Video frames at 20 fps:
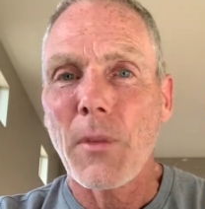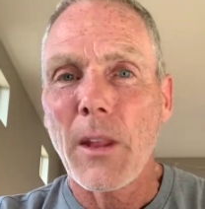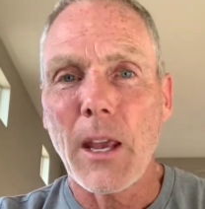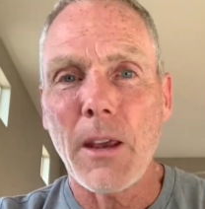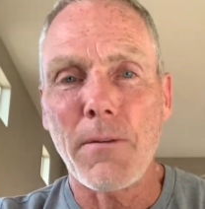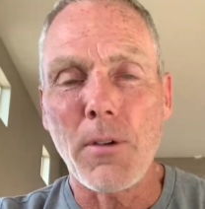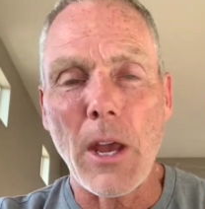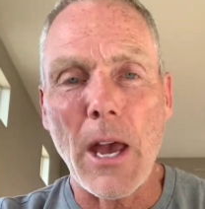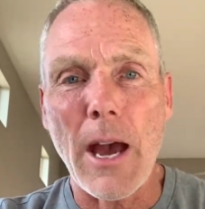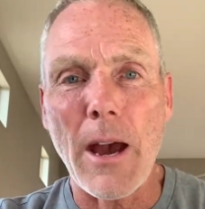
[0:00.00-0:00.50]

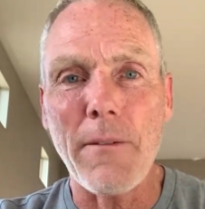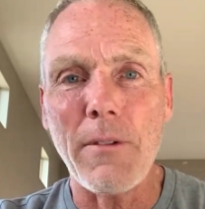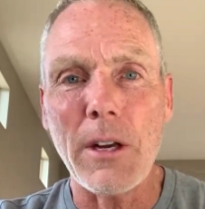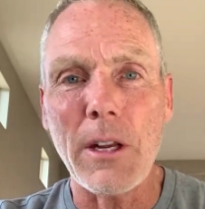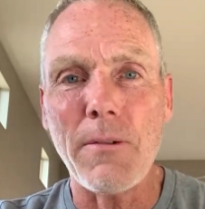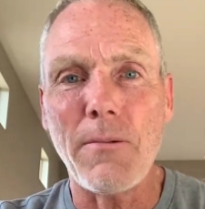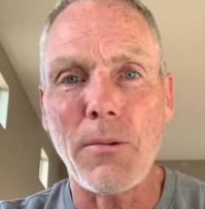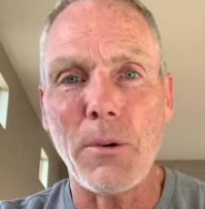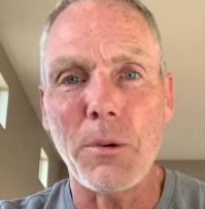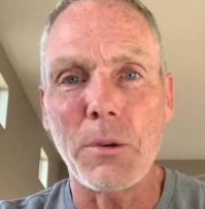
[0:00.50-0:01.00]
If you have
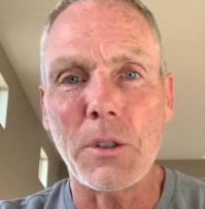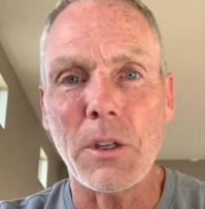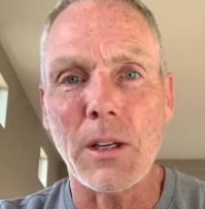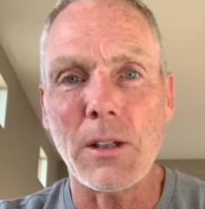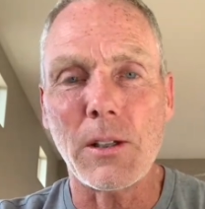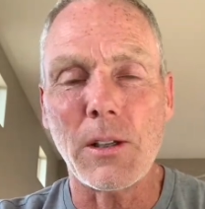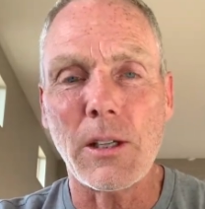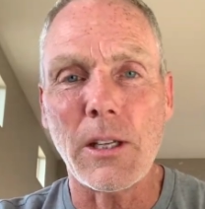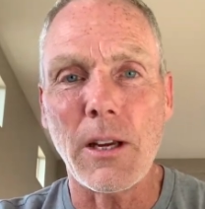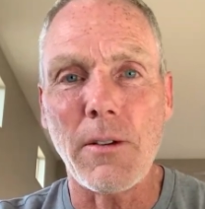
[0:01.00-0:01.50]
any food
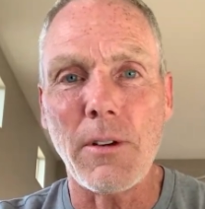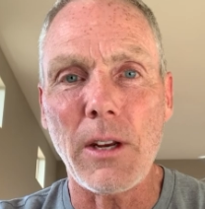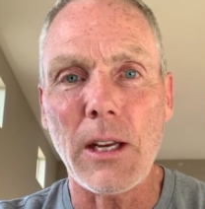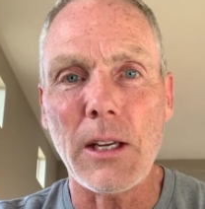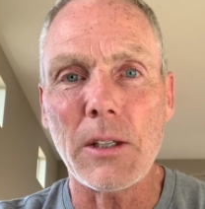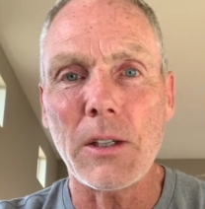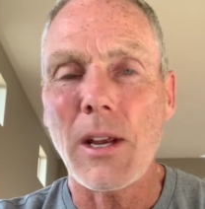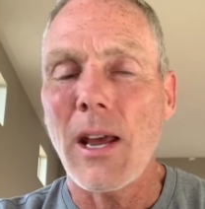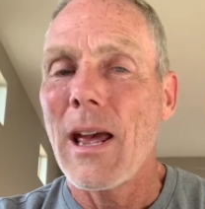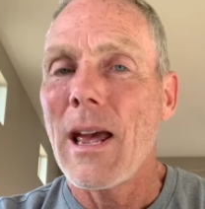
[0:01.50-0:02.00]

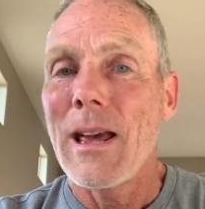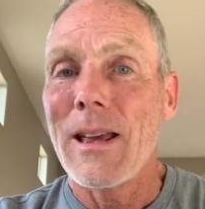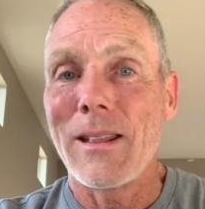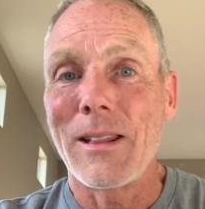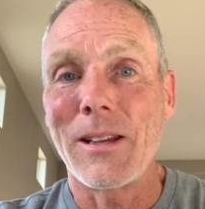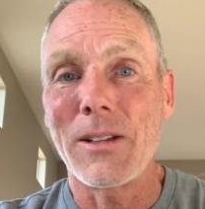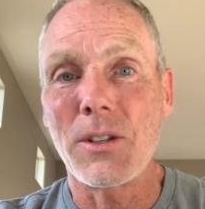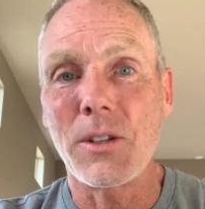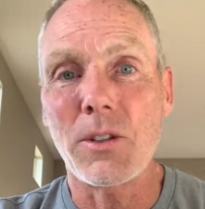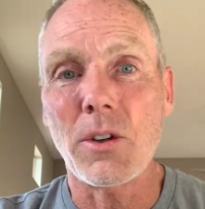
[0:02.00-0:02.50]
sensitivities,
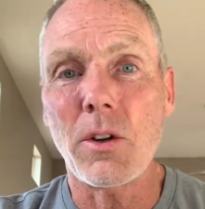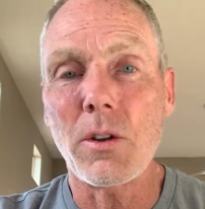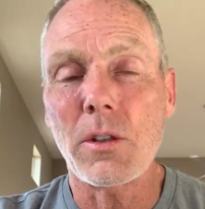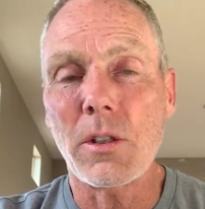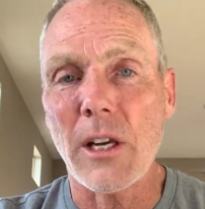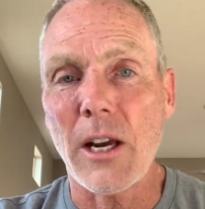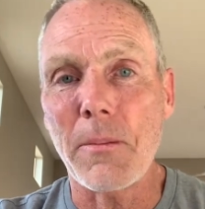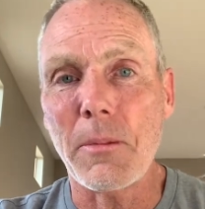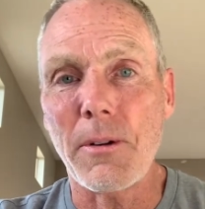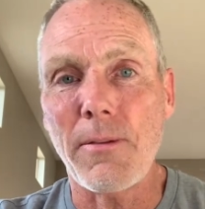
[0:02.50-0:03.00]
this is a good
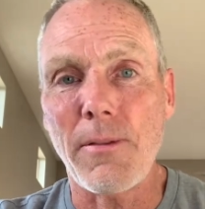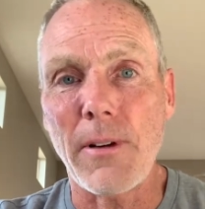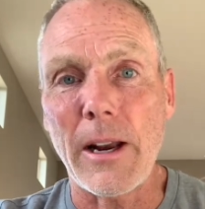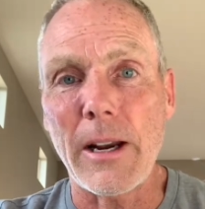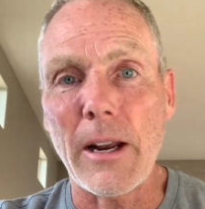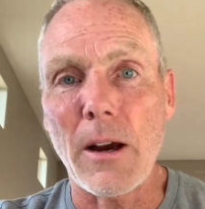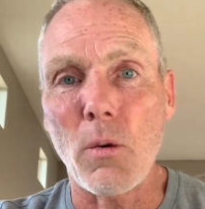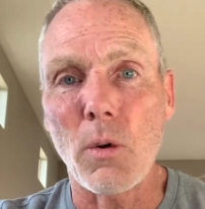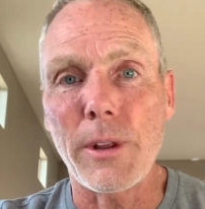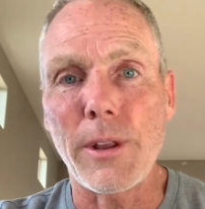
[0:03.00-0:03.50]
time to
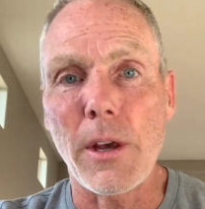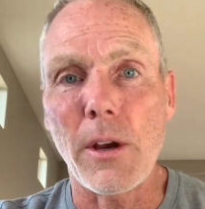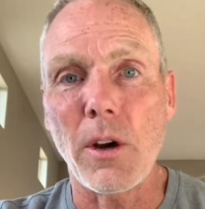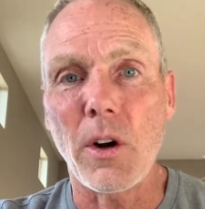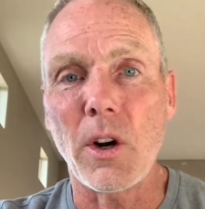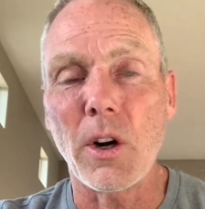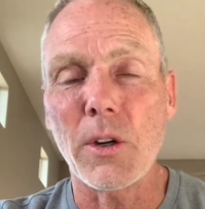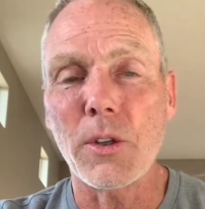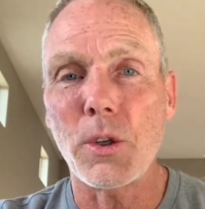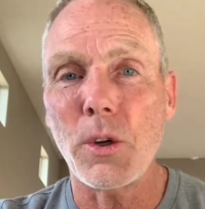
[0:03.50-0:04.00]
find out what they
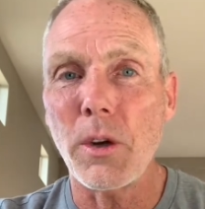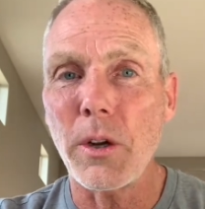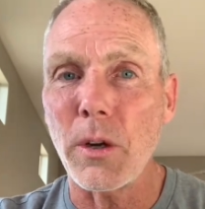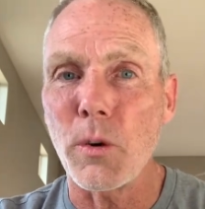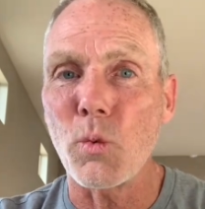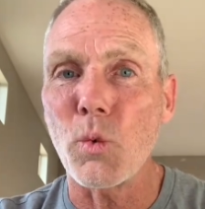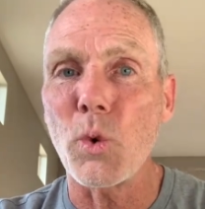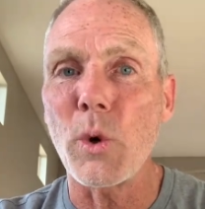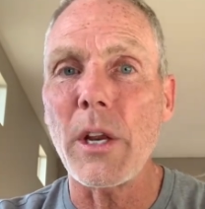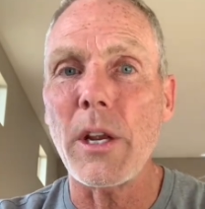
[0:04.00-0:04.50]
are, so you
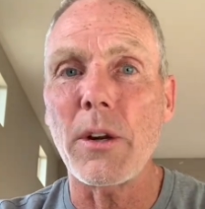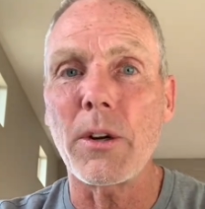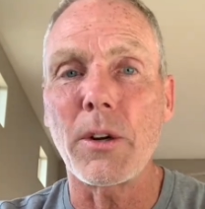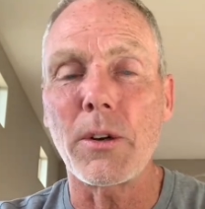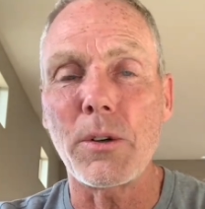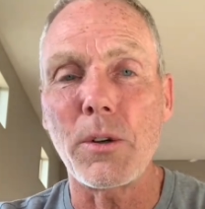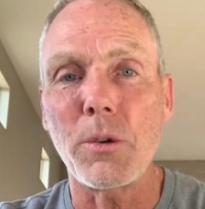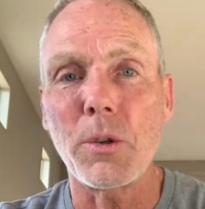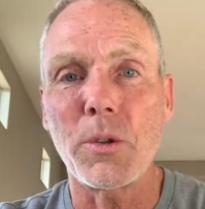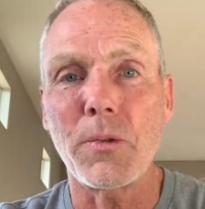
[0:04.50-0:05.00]
can
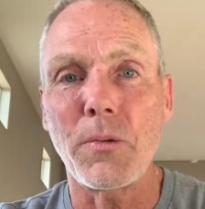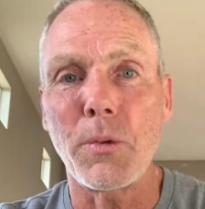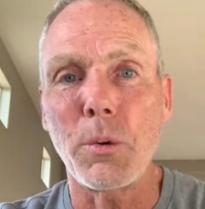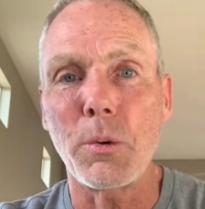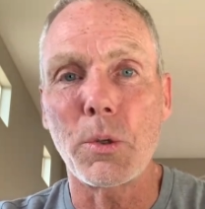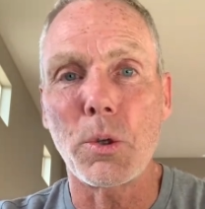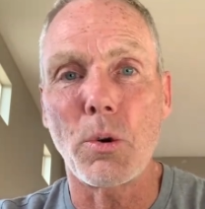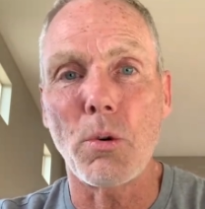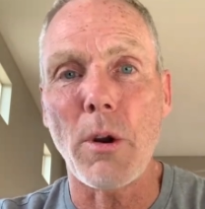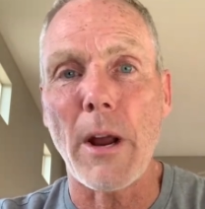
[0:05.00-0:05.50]
reintroduce
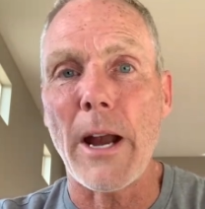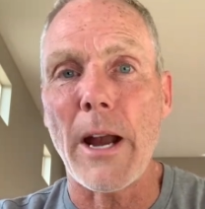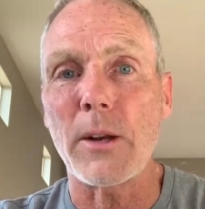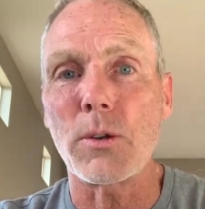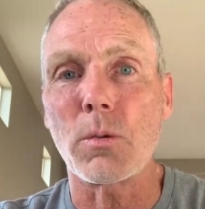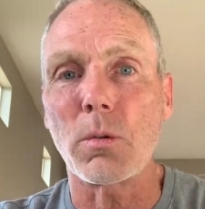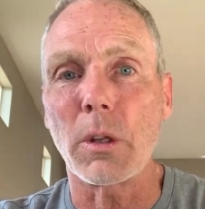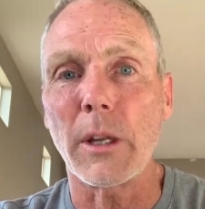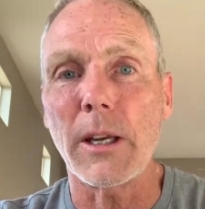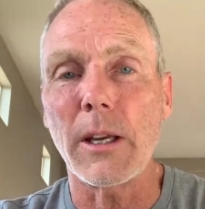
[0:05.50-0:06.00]
foods
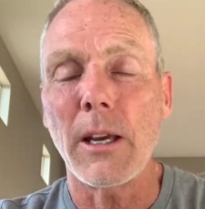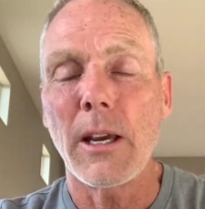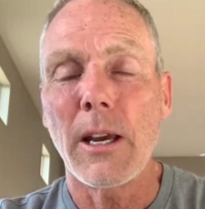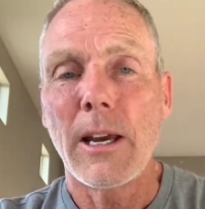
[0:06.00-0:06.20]
gradually.